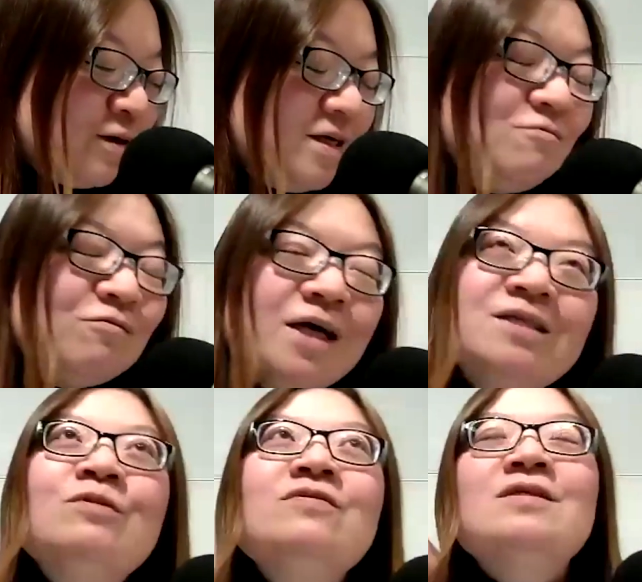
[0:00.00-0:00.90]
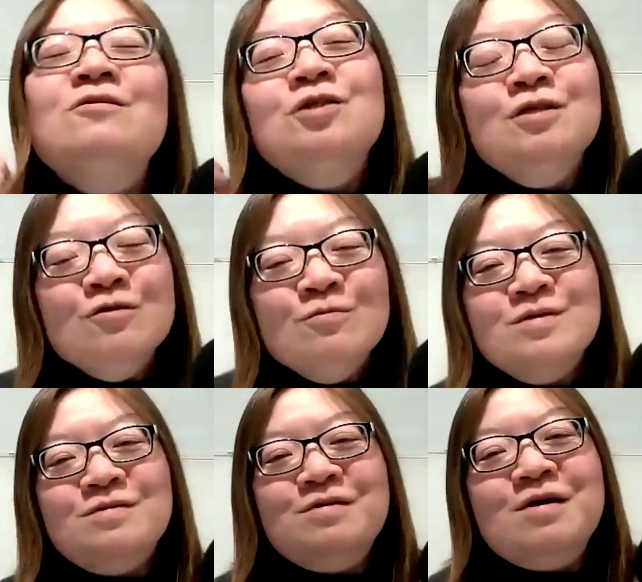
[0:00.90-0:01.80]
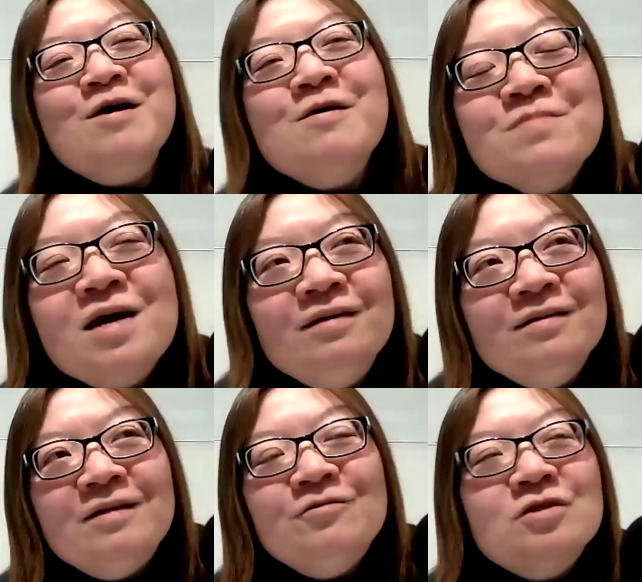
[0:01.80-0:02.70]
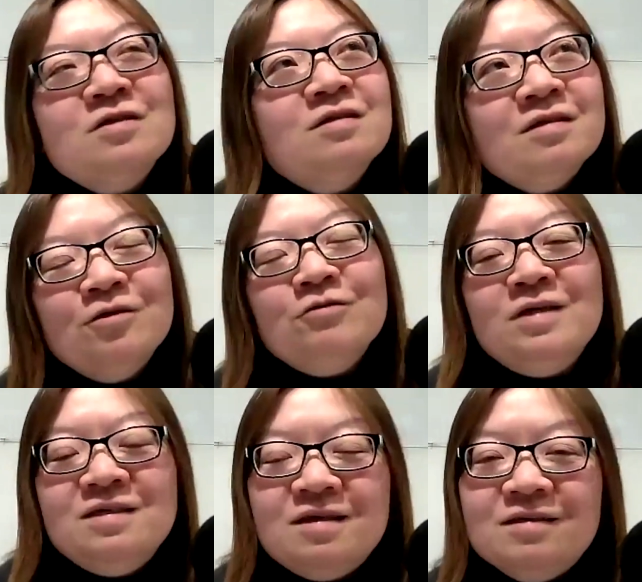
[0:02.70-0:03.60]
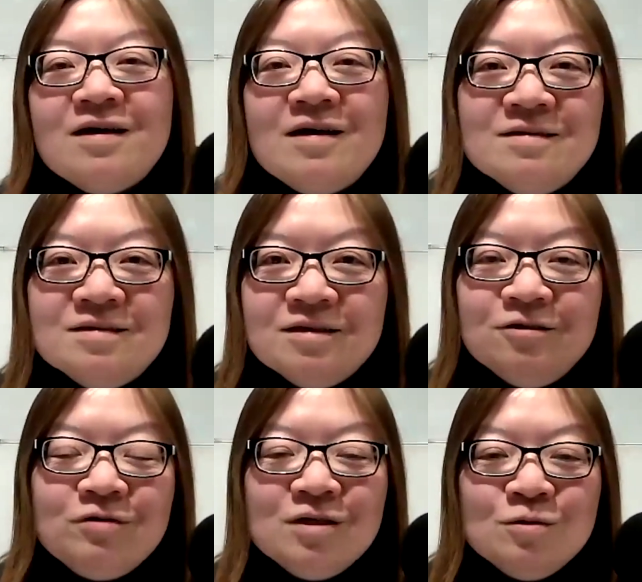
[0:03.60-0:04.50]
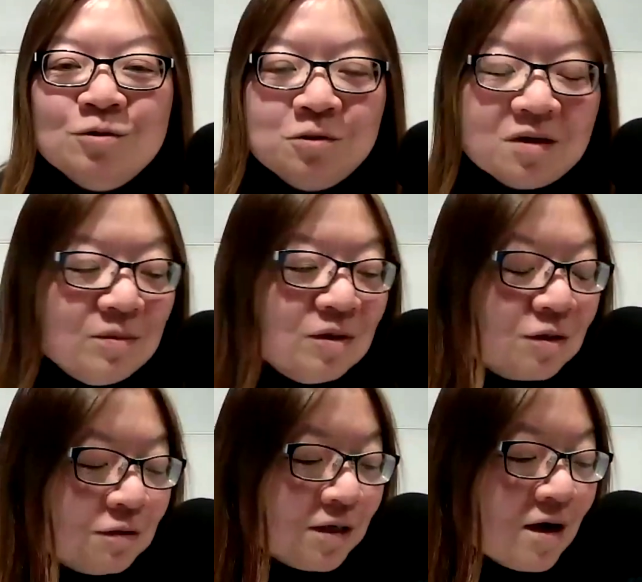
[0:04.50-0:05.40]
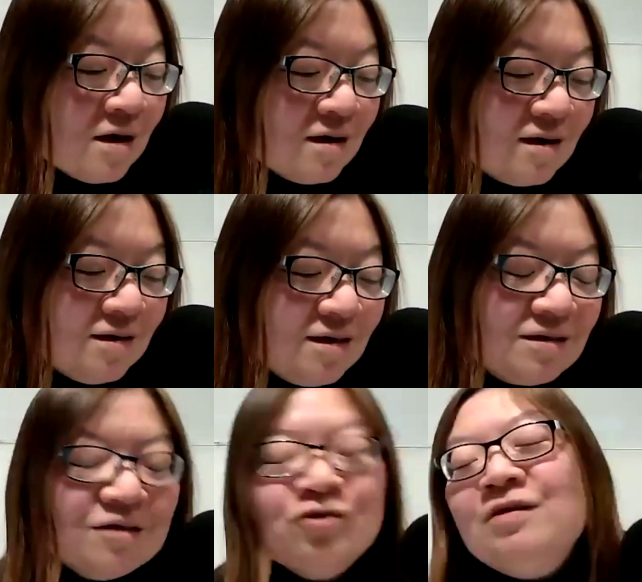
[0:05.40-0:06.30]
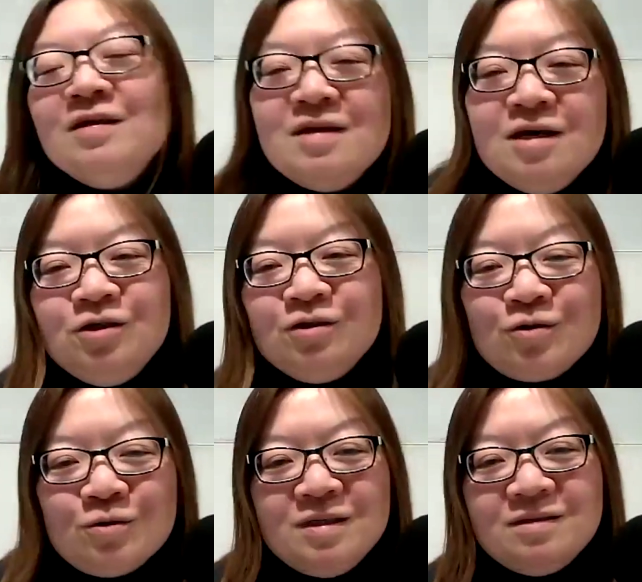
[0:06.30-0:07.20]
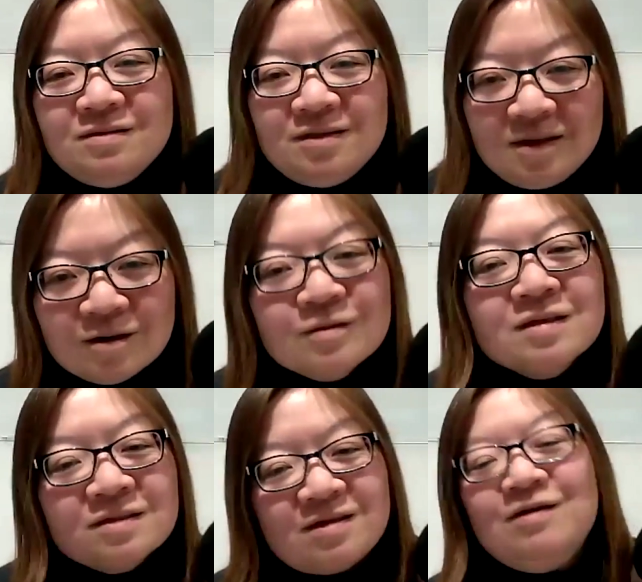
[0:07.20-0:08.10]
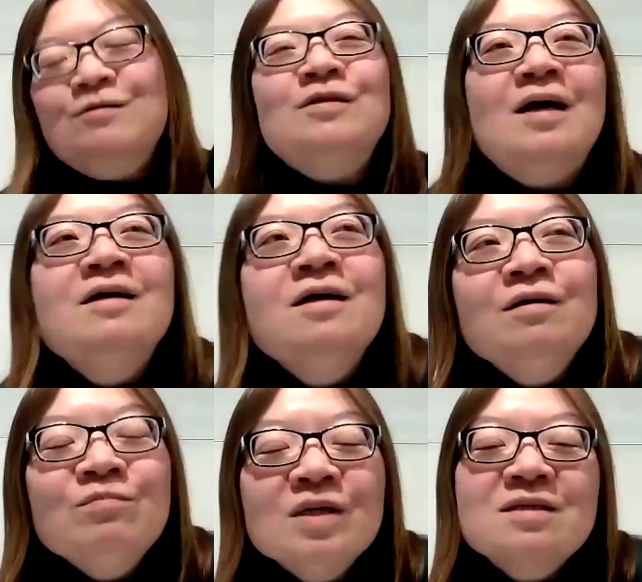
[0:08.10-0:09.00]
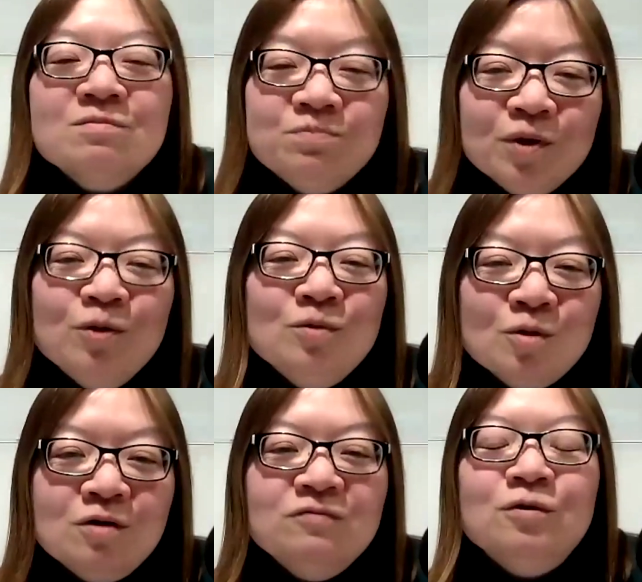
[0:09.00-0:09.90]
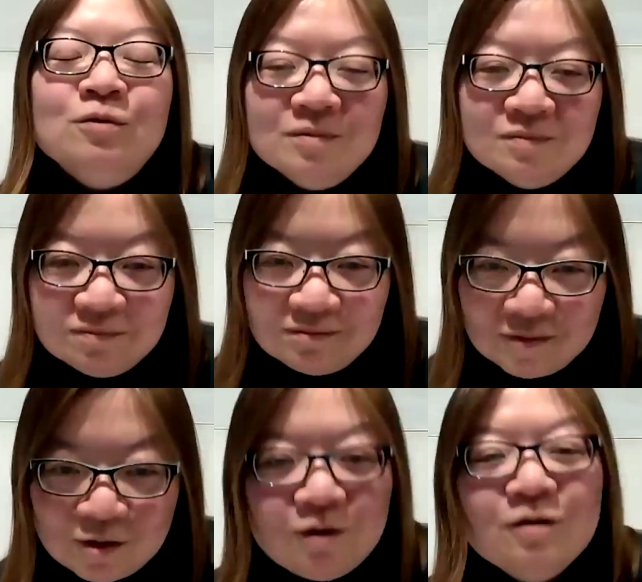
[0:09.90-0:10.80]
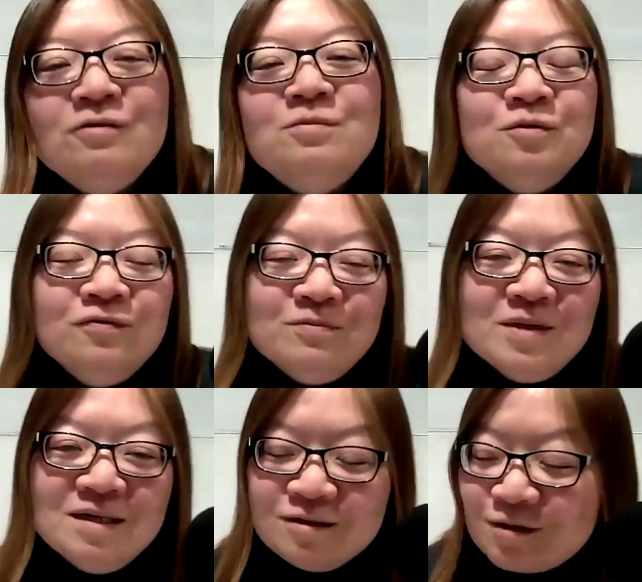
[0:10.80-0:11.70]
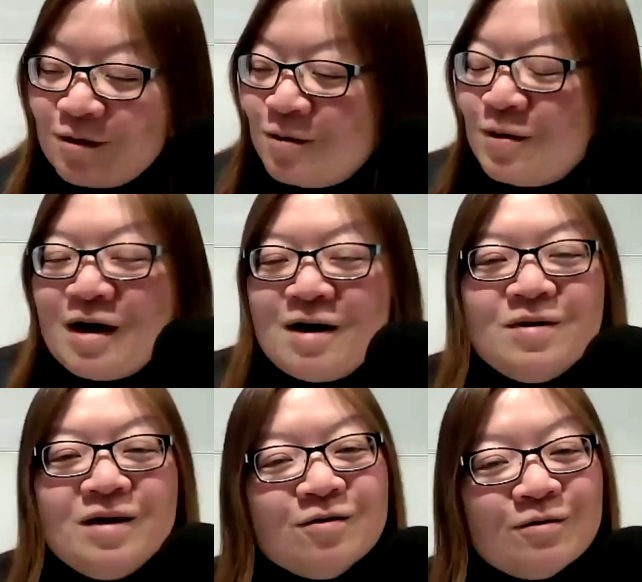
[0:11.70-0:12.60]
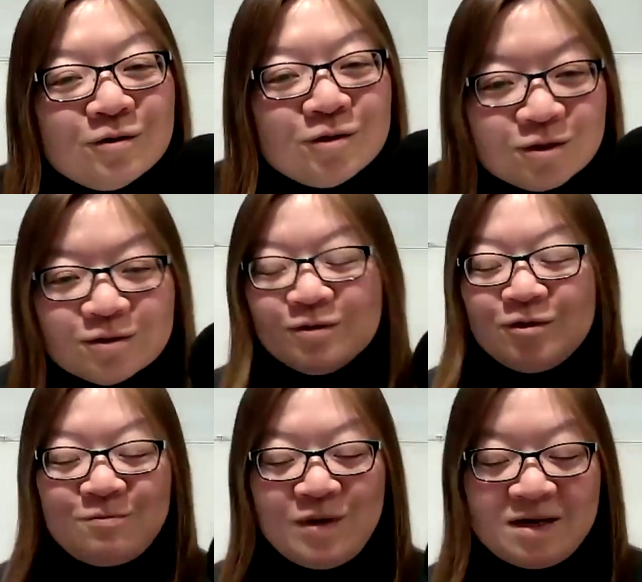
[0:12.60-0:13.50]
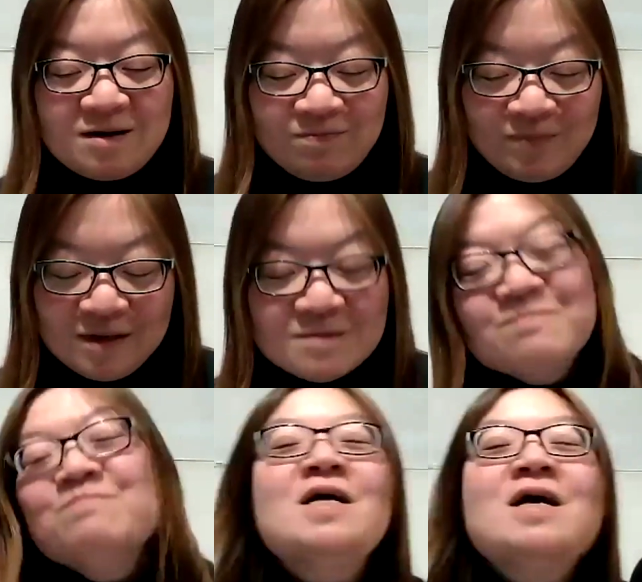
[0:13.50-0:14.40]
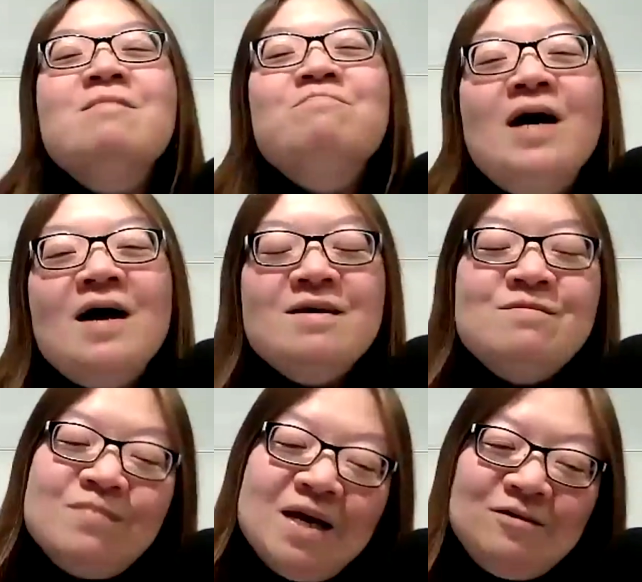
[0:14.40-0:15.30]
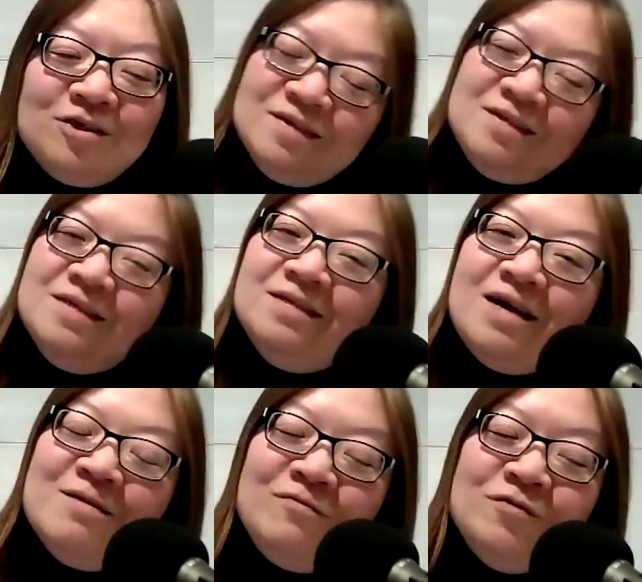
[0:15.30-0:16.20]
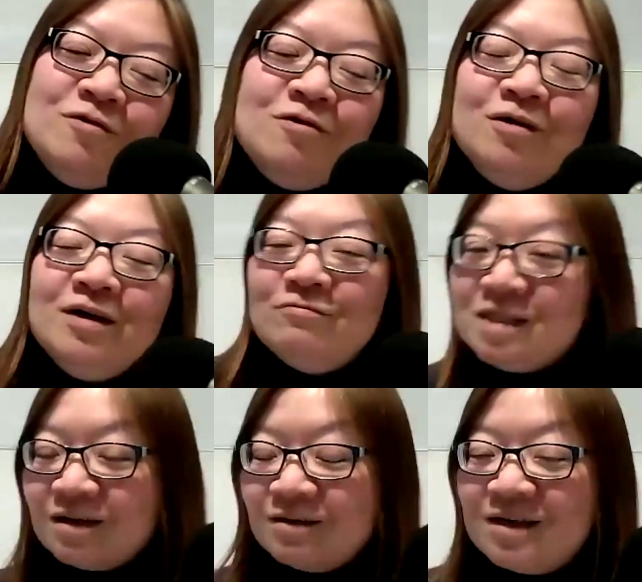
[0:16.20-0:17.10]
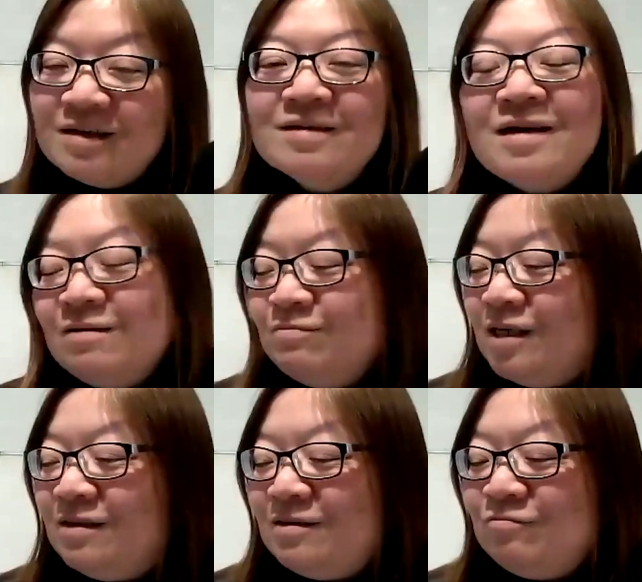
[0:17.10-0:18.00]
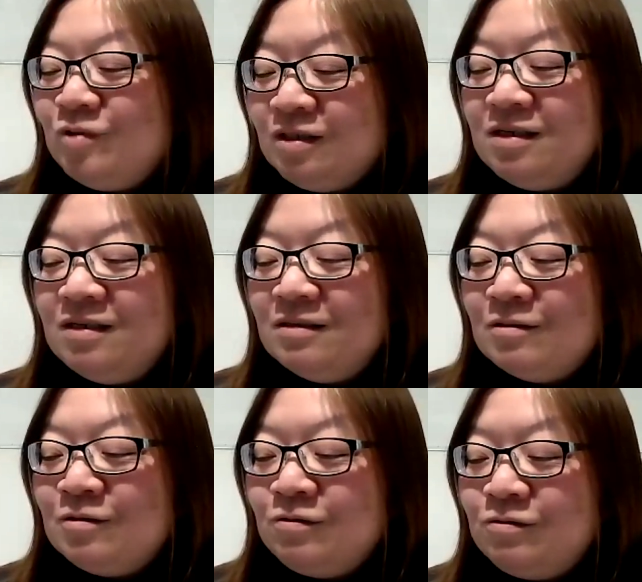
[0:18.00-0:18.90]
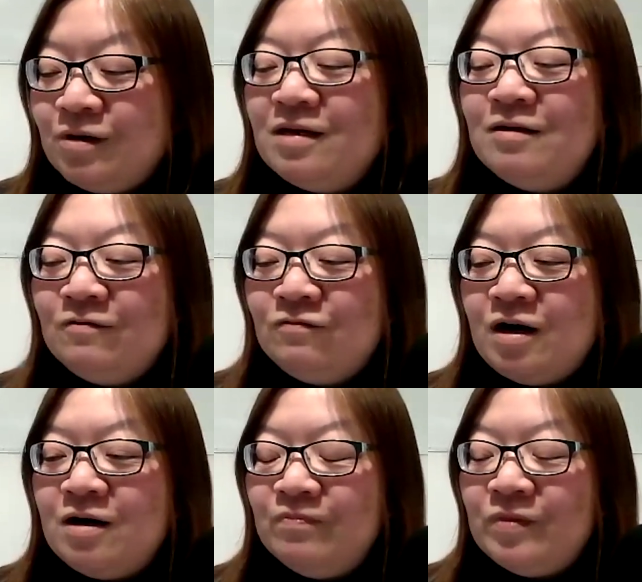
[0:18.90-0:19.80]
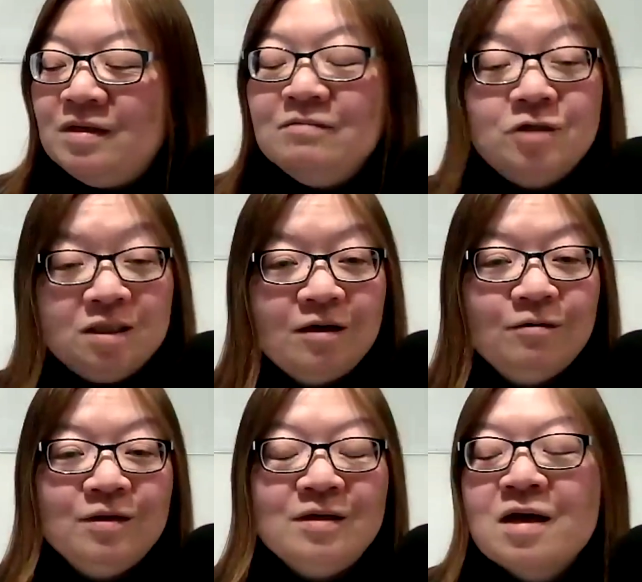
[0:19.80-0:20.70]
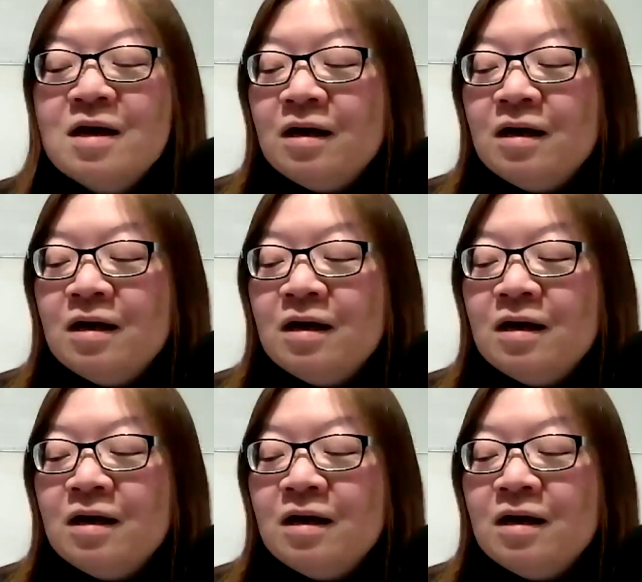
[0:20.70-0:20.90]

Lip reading: He writes with such humor, and just such great satire, such great social commentary, and he has such an engaging storytelling style that makes a bold novel tolerable for me. So I encourage you to pick up Pimp by Matt Johnson for a retelling, a really creative retelling.